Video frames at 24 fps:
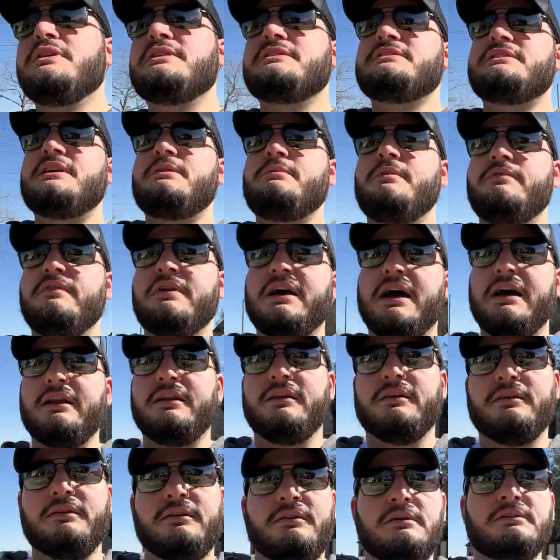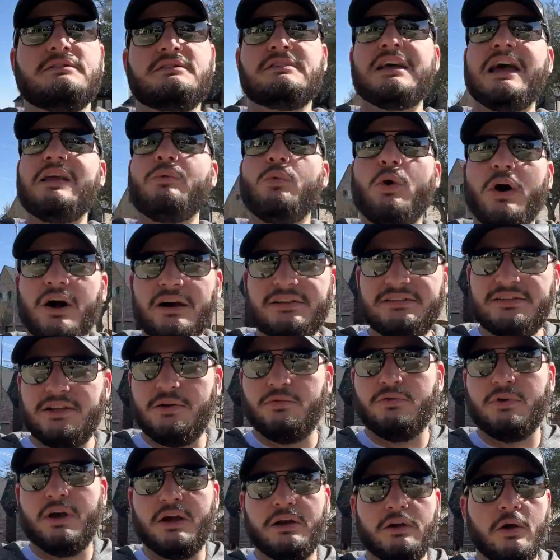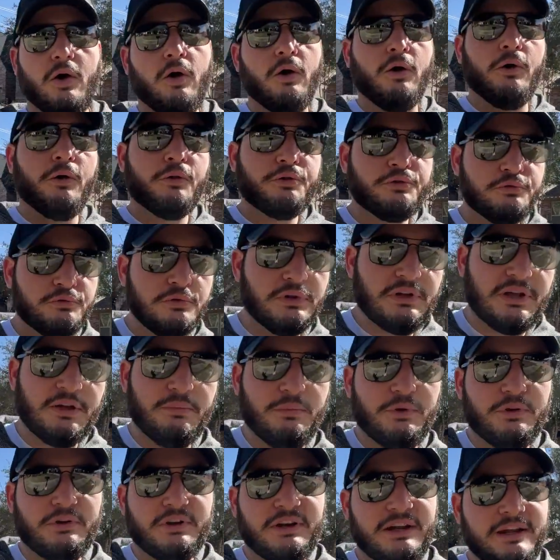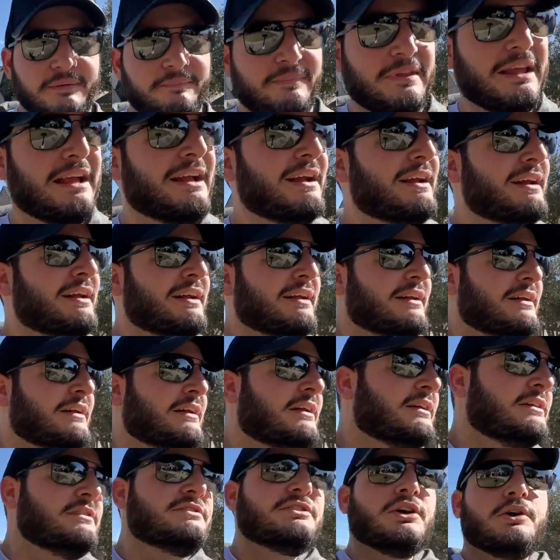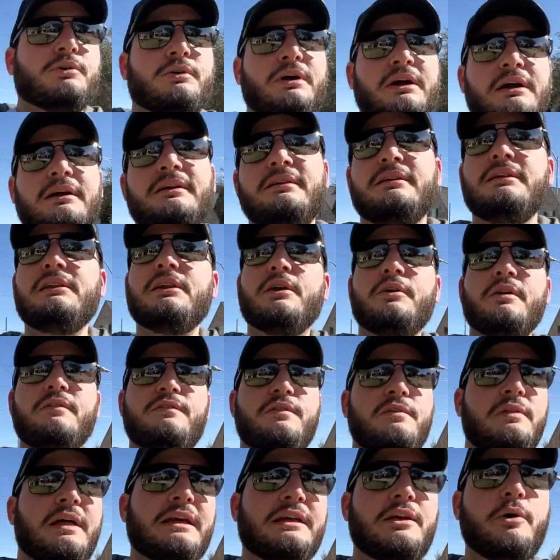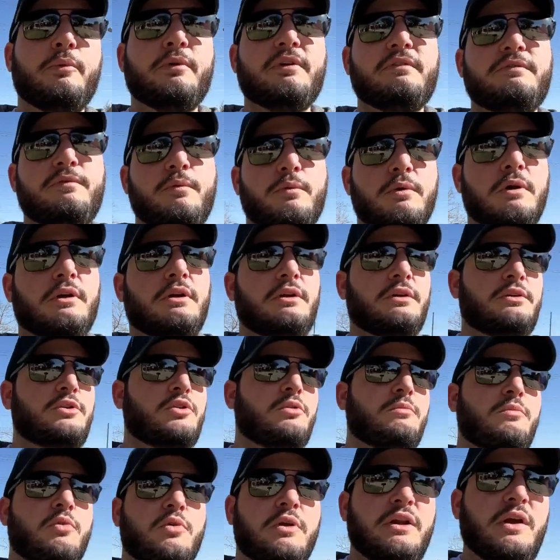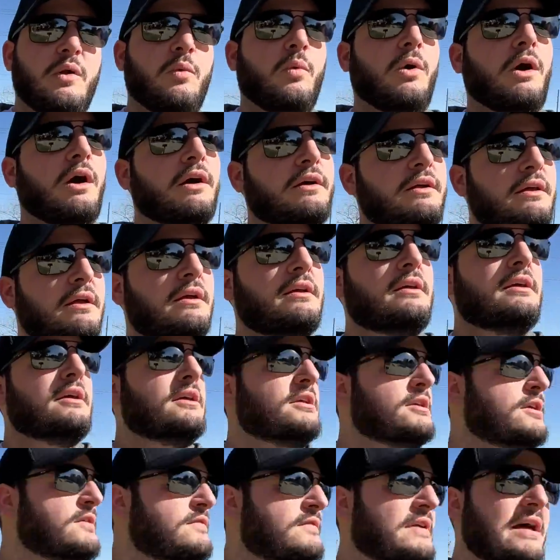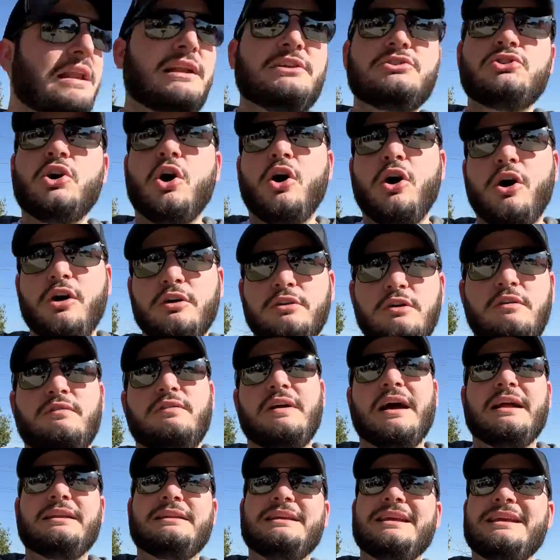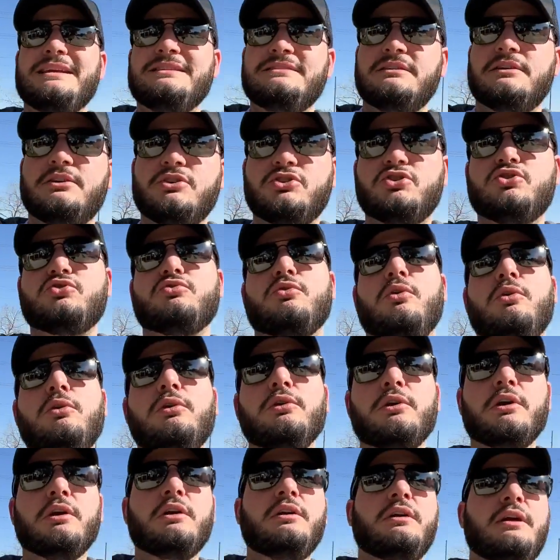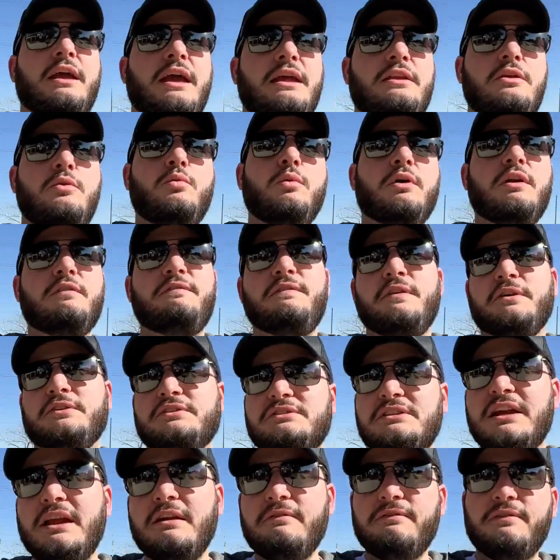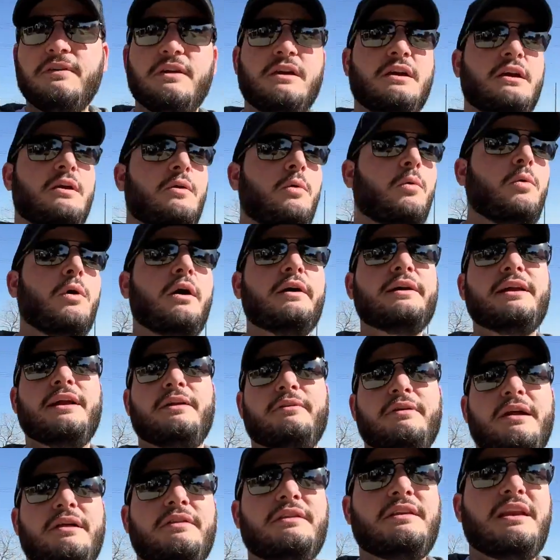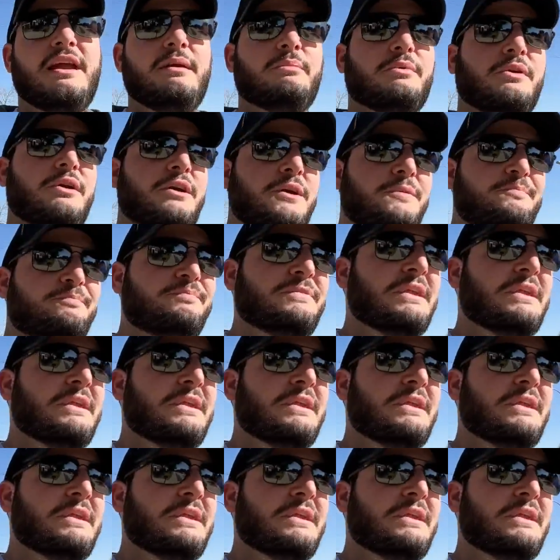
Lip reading: see we've got sidewalks that run all through the community. So, you know, if you like going for your morning walk, you've got a dog, you've got kids in a stroller, and you want to feel safe walking around the neighborhood,